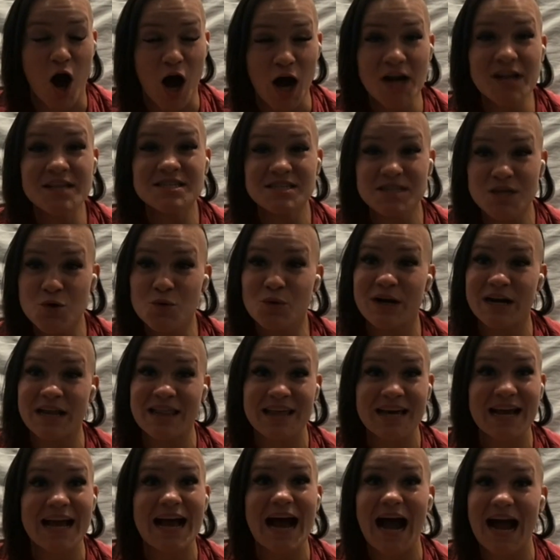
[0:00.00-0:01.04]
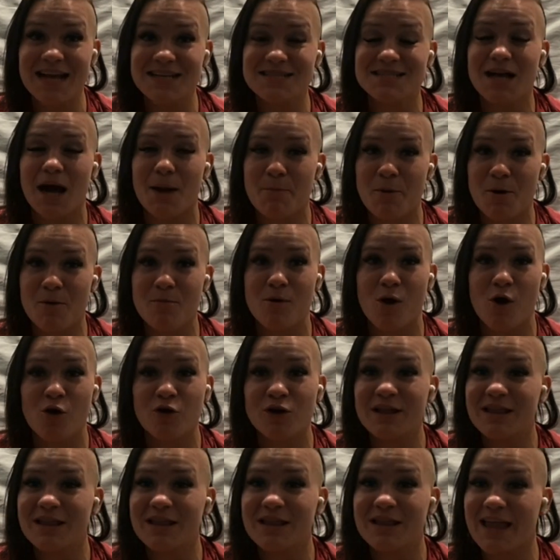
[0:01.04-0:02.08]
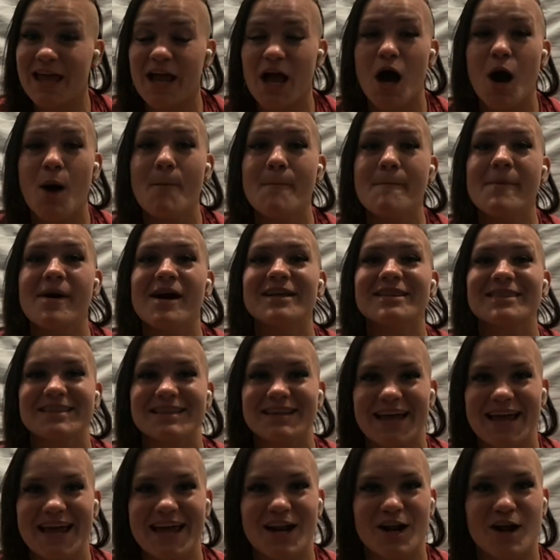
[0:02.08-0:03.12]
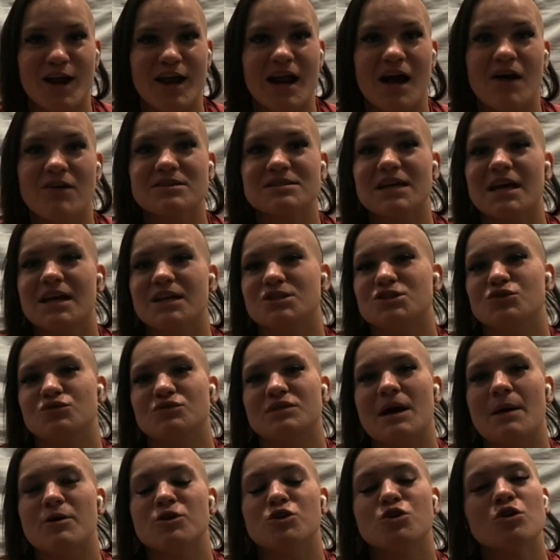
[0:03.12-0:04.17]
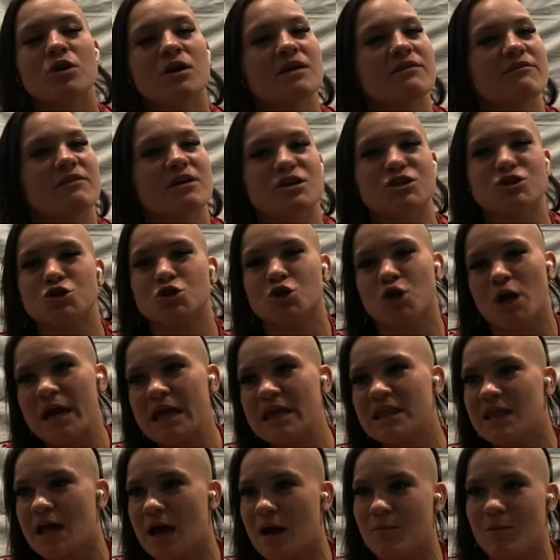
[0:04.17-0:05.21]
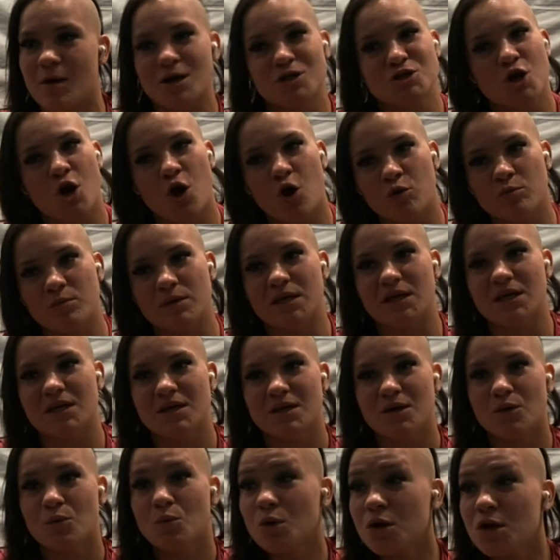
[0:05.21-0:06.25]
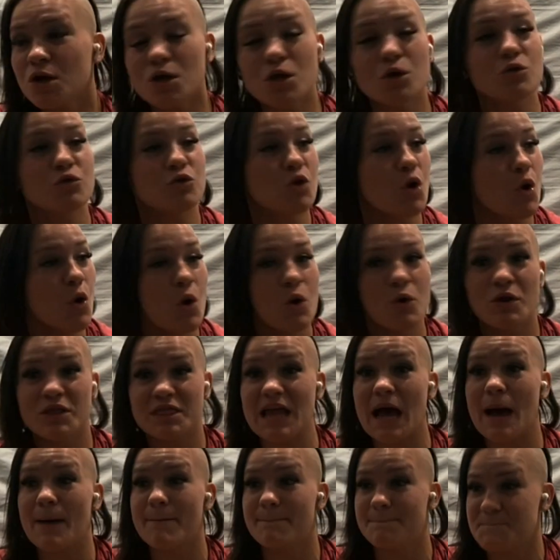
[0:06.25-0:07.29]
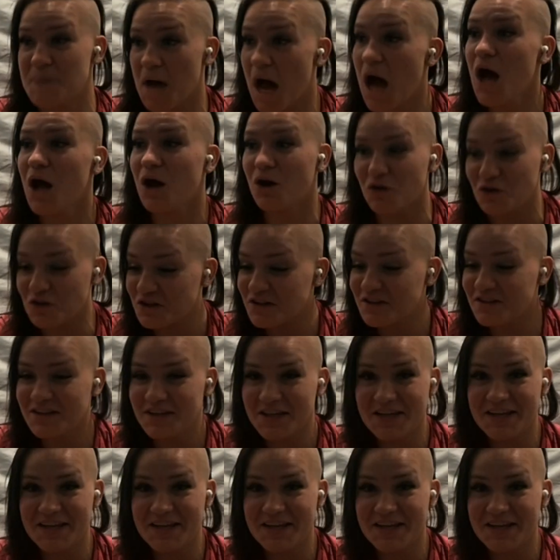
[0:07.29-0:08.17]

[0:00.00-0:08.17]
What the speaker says: Honestly, one of the guys got promoted like a month later, and I was like, dude, that you don't even train that much, homie. What are you doing with that belt?